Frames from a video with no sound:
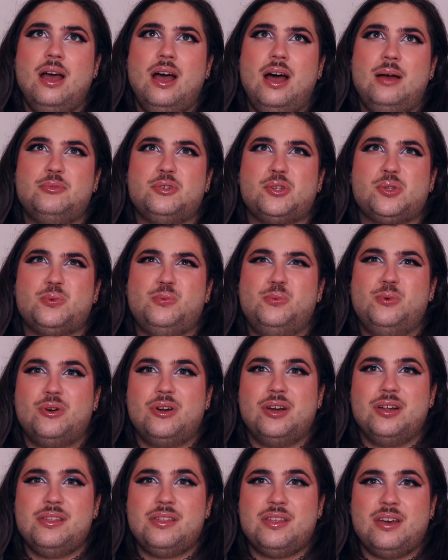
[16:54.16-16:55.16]
I'm just
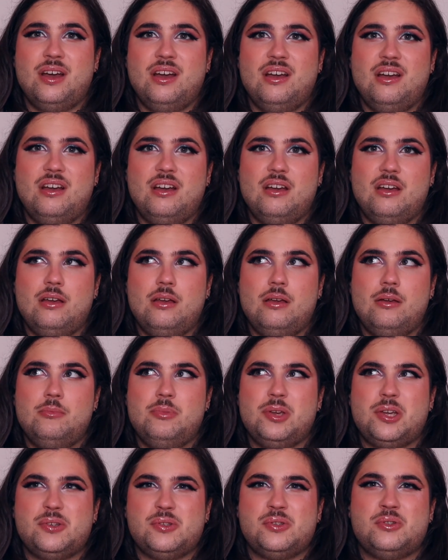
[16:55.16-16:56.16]
worried that
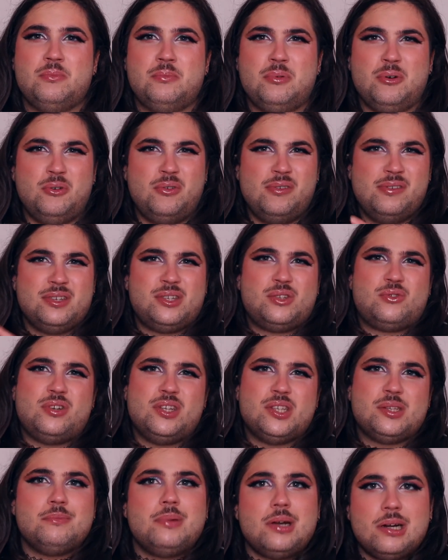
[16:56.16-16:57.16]
because the bowl is
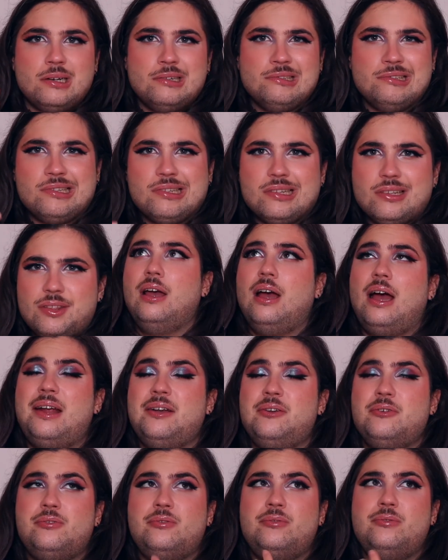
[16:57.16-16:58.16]
transparent. I
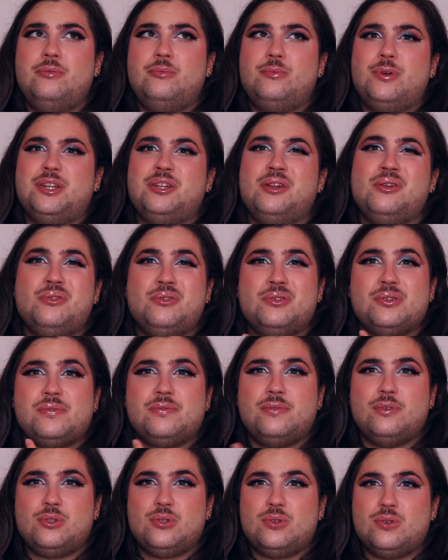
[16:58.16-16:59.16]
know retinol is
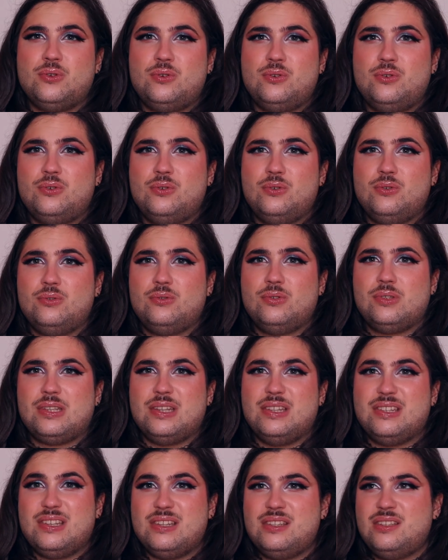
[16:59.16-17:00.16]

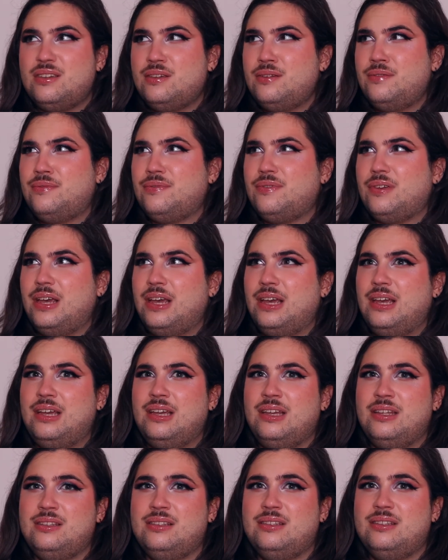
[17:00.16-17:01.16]
photosensitive
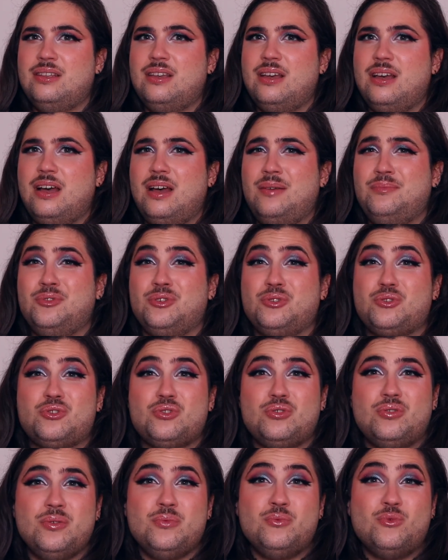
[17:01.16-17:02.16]
and I'm not
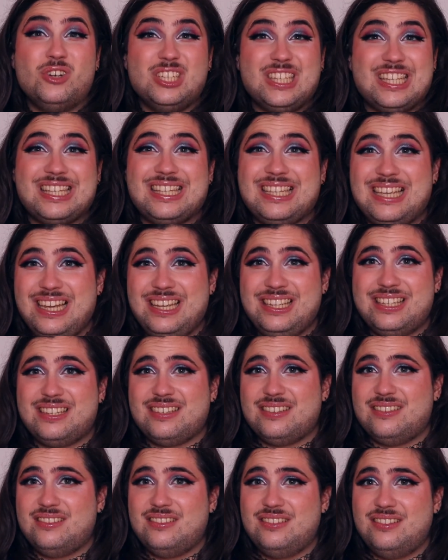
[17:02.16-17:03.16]
sure in what state
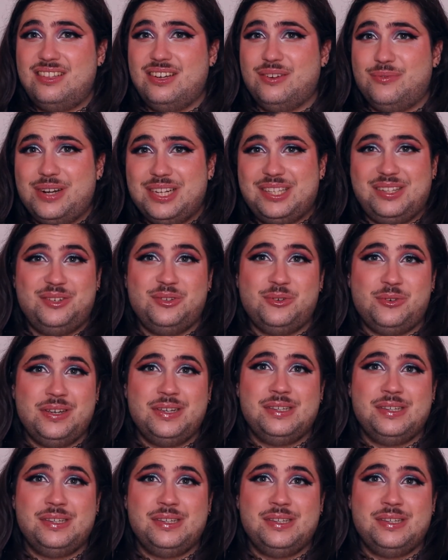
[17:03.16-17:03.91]
the retinol